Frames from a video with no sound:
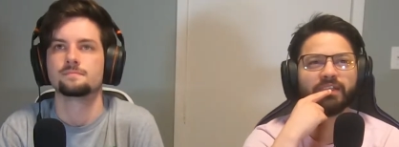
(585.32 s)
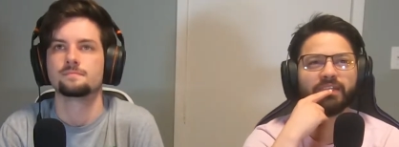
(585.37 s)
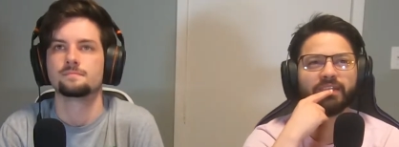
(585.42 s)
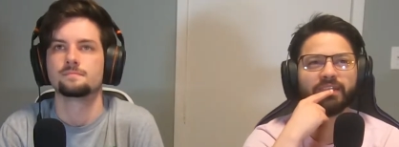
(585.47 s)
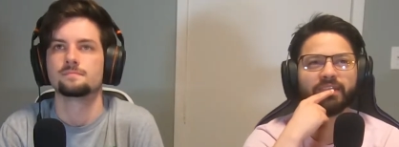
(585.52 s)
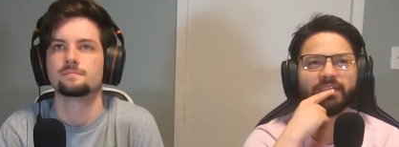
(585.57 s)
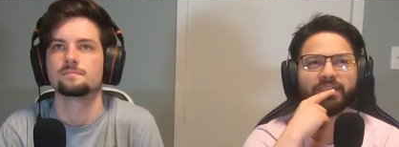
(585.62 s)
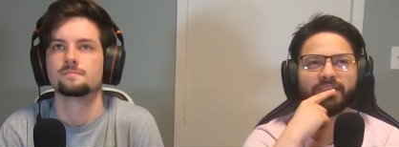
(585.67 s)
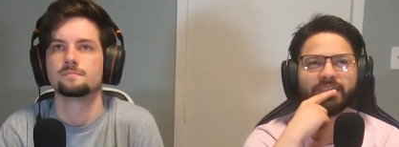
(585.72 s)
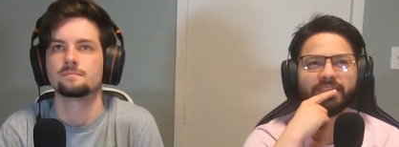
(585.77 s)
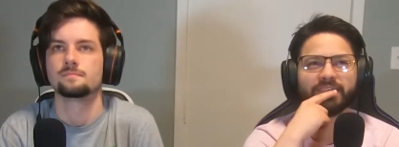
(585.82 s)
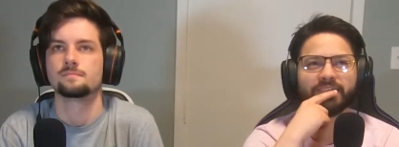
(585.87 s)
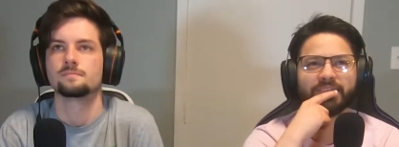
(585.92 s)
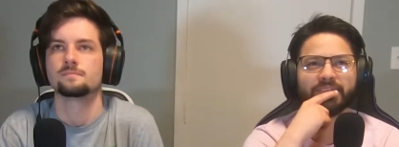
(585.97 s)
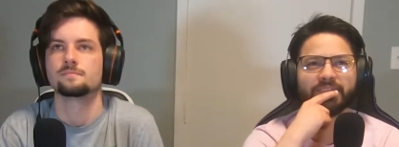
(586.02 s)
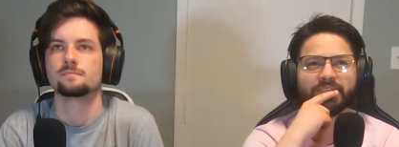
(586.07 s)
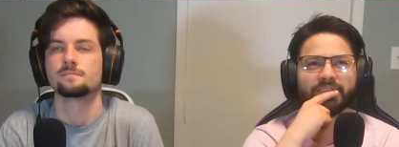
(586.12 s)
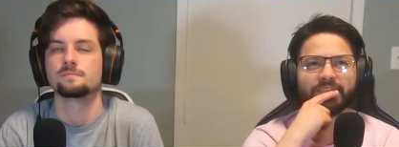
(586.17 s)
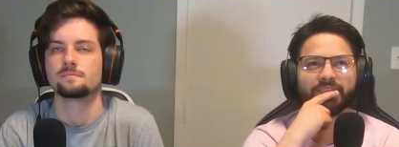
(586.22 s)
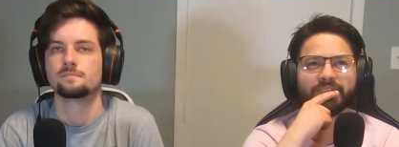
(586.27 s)

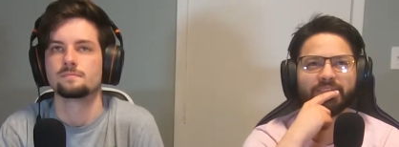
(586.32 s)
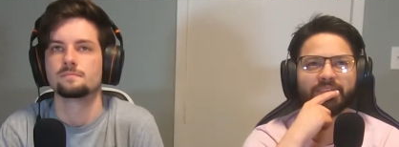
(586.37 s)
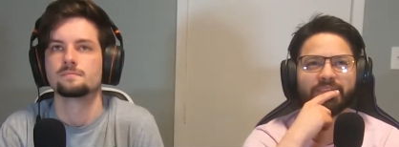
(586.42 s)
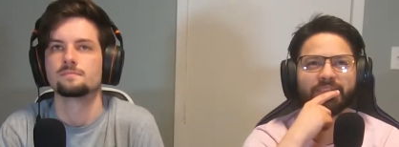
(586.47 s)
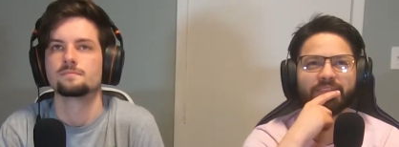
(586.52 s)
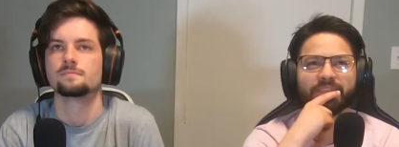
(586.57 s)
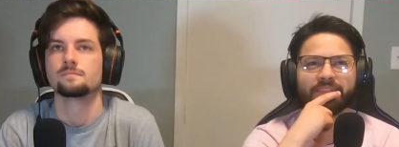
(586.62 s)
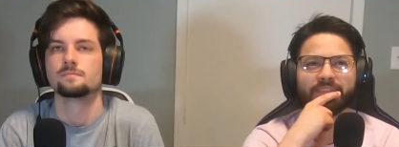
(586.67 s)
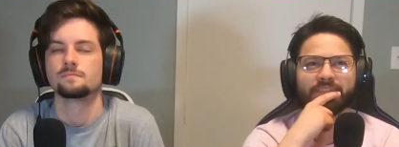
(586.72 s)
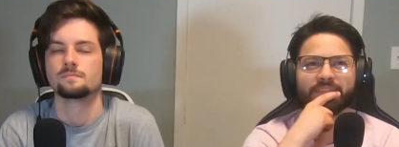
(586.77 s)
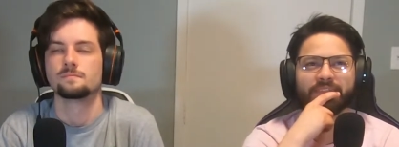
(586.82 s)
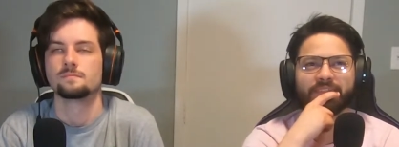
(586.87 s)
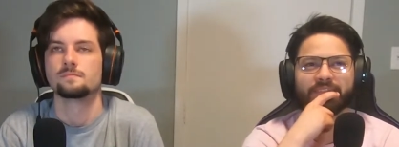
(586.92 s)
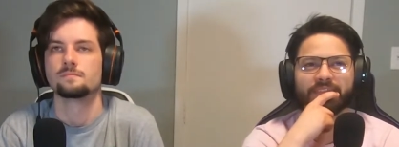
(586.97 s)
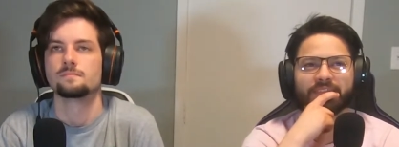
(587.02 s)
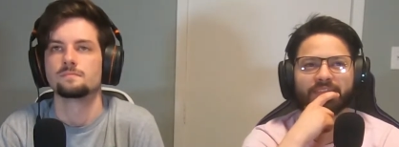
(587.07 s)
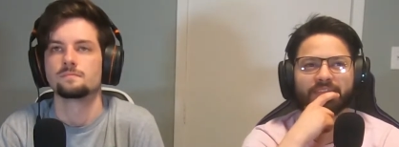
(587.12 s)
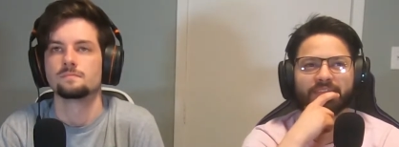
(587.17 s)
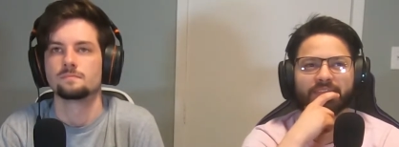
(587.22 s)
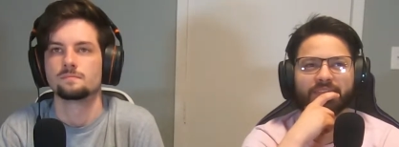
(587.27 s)

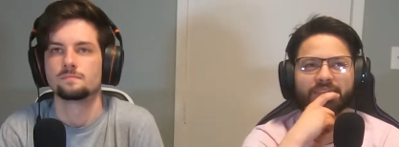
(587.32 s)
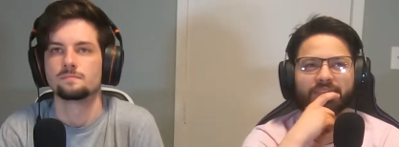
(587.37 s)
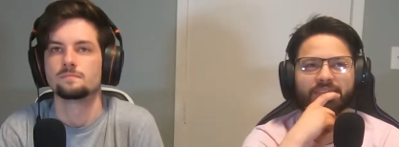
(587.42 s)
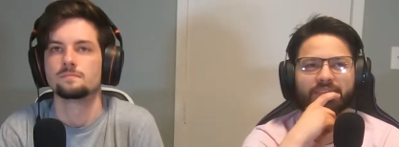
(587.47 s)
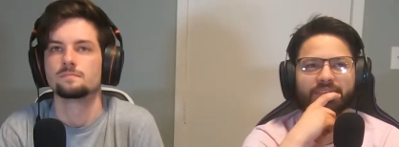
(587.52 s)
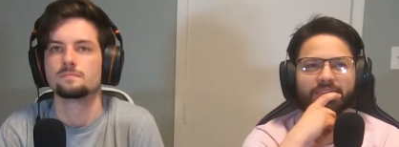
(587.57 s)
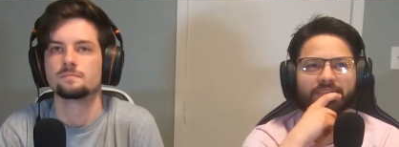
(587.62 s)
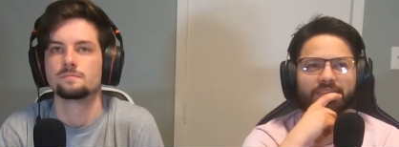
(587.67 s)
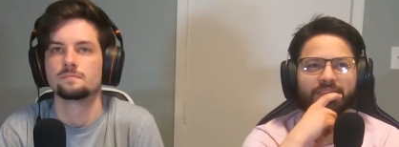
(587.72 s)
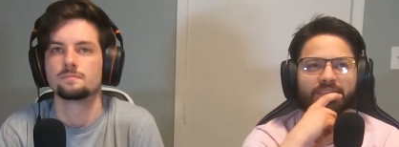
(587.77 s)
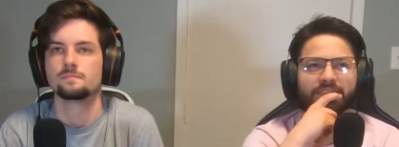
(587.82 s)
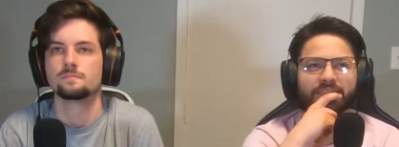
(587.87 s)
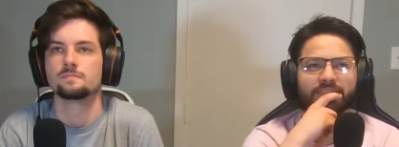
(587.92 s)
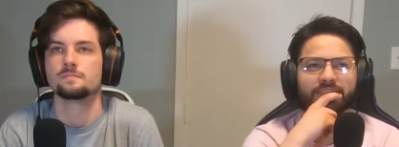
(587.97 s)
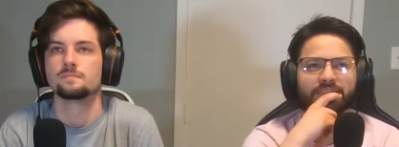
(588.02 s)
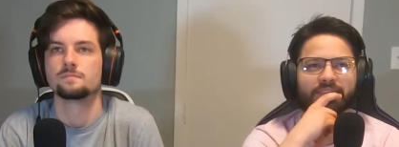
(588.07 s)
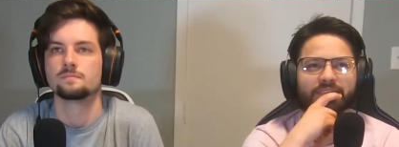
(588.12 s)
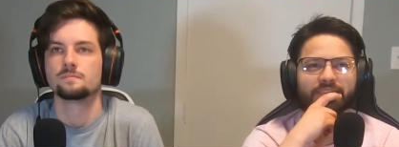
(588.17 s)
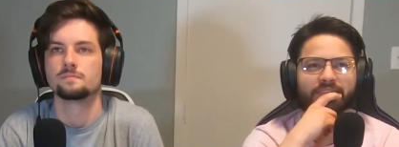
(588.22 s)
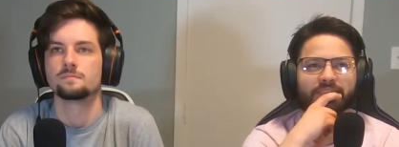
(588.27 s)

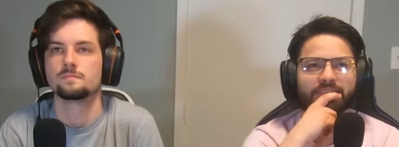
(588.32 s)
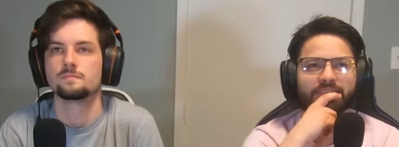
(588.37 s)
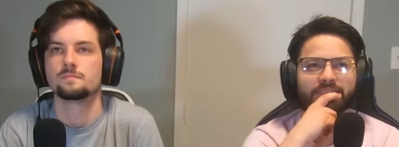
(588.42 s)
(no one is talking)